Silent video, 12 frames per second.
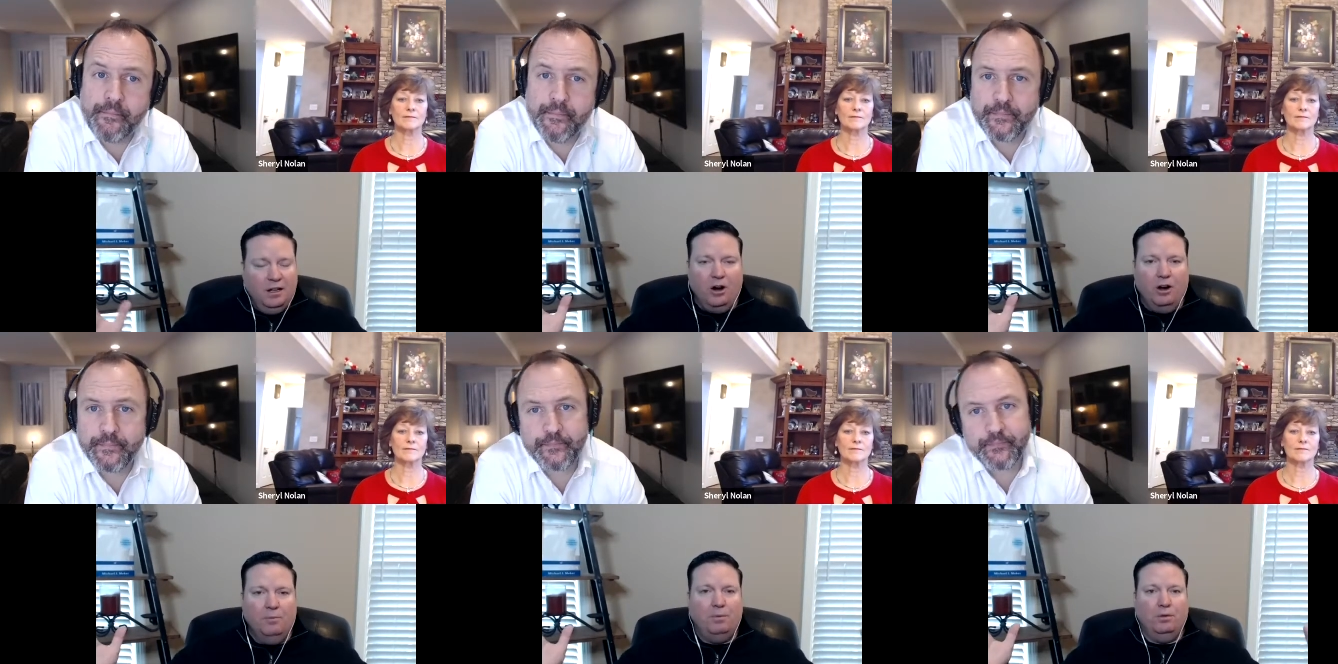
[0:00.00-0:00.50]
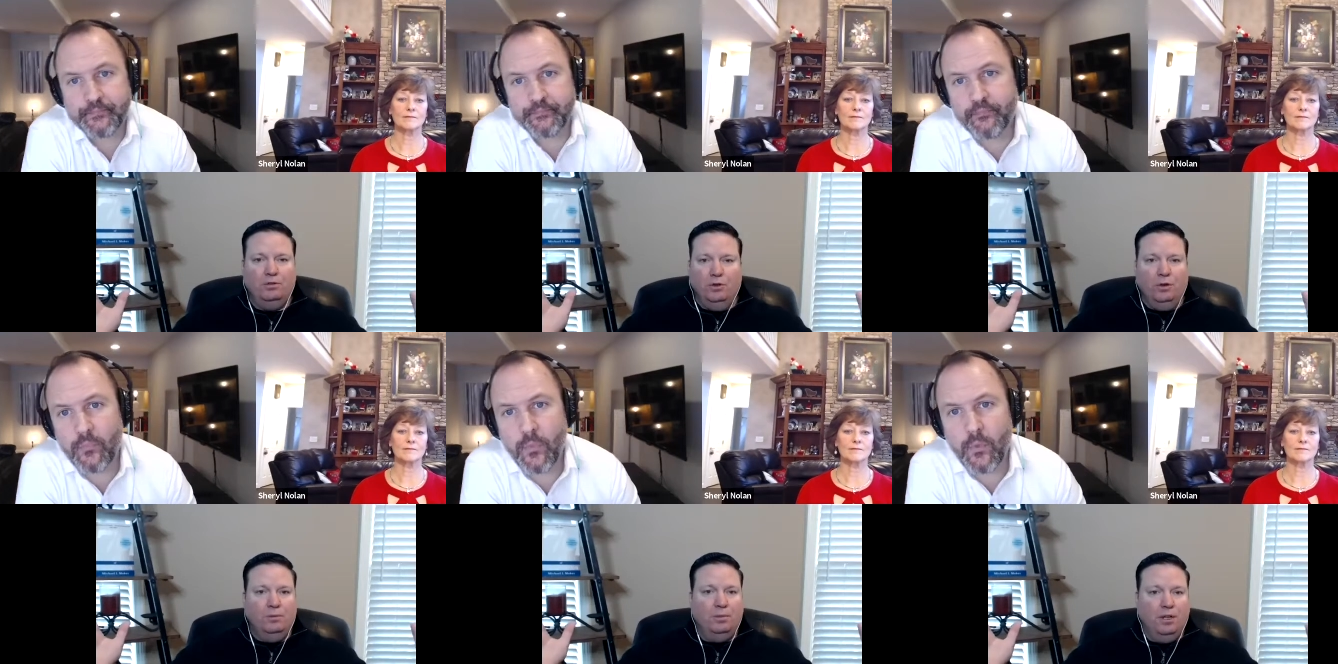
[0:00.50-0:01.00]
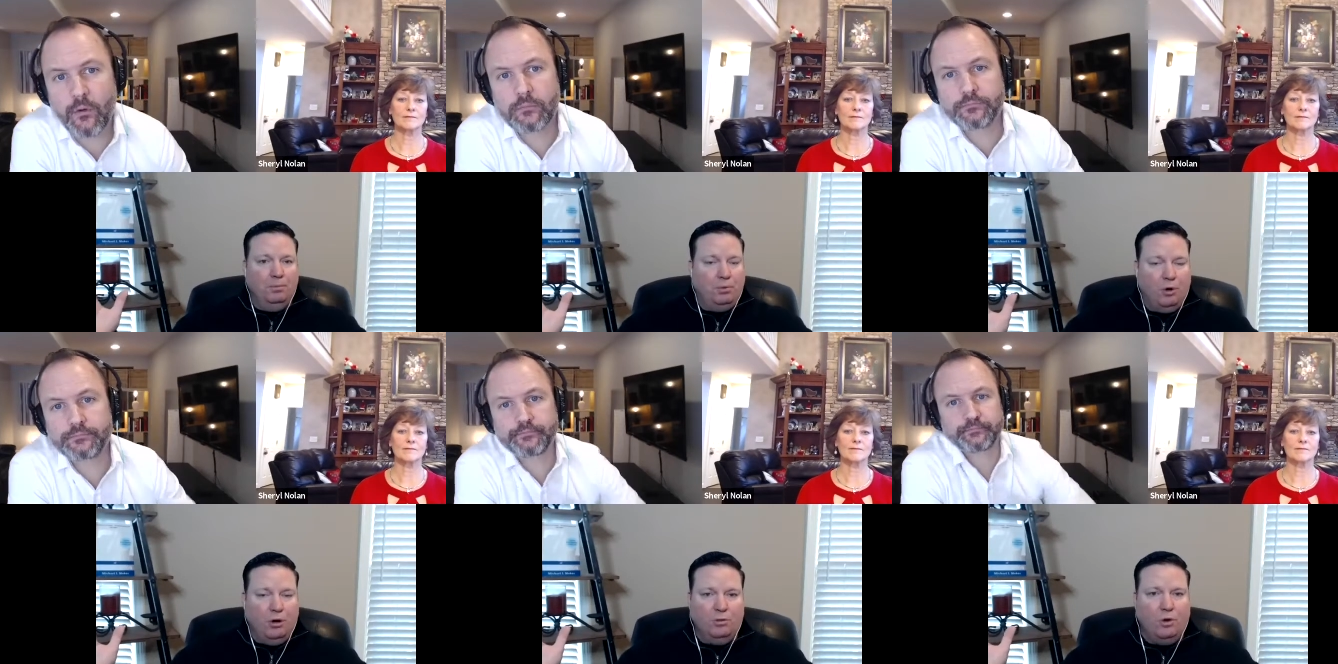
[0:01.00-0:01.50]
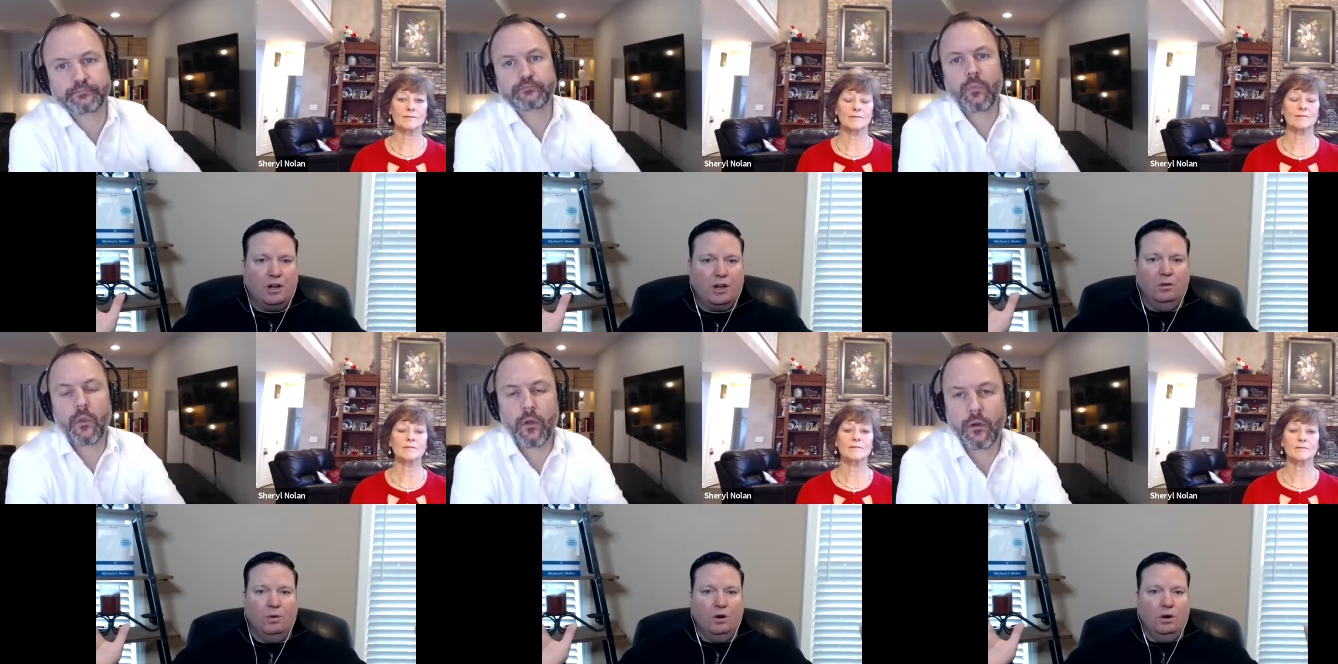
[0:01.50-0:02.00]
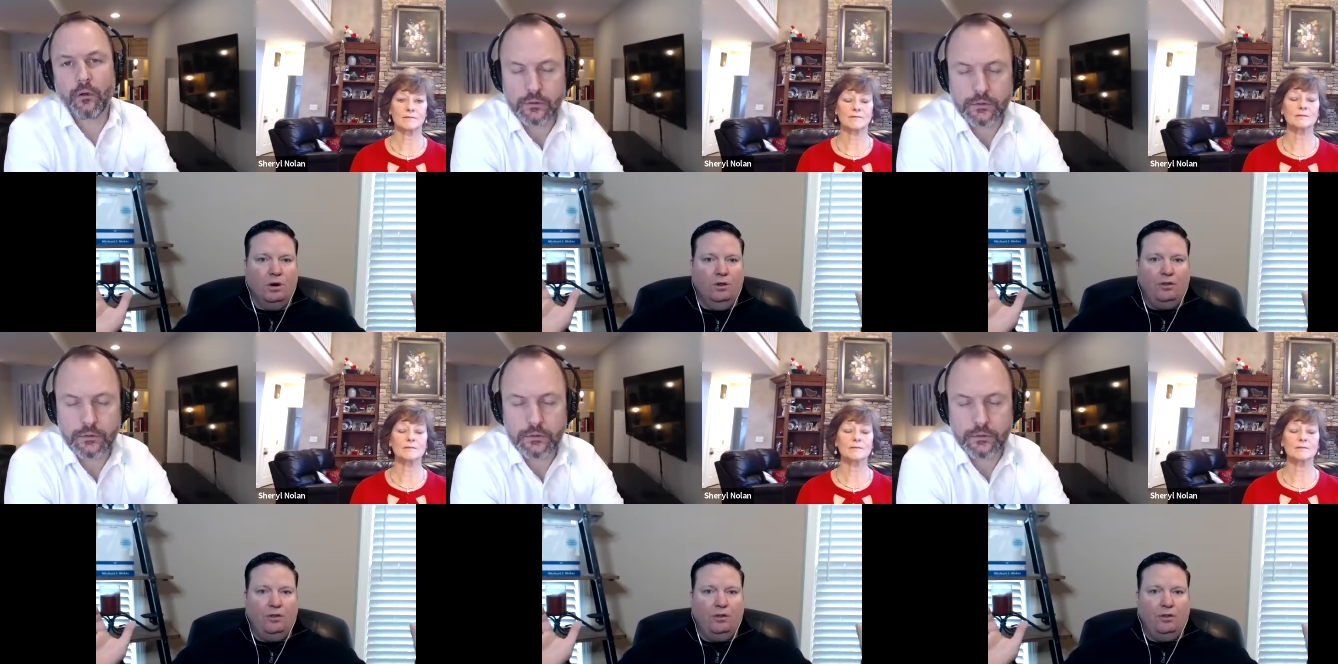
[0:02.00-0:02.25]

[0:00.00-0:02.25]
Speaker 1: are imp- doing important work in the world.